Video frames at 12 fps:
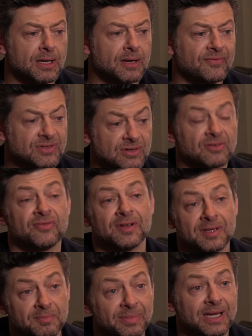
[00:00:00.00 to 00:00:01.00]
uh,
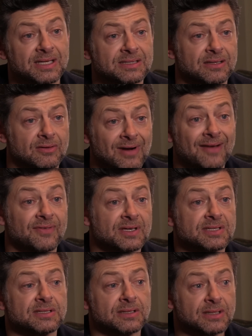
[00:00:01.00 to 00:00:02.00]
photography and painting and
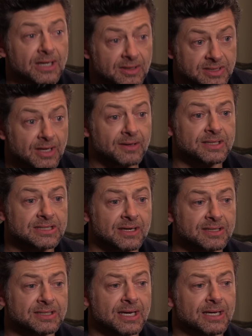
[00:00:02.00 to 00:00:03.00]
graphics, and you know, so
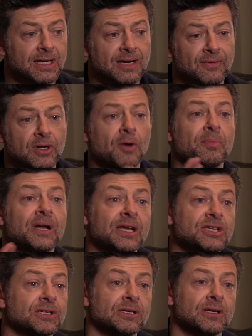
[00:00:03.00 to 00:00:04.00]
so it's kind of a
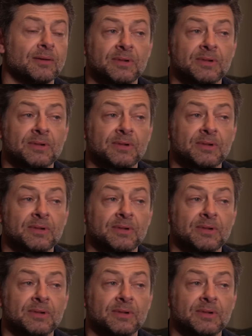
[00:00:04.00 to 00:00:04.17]
combination.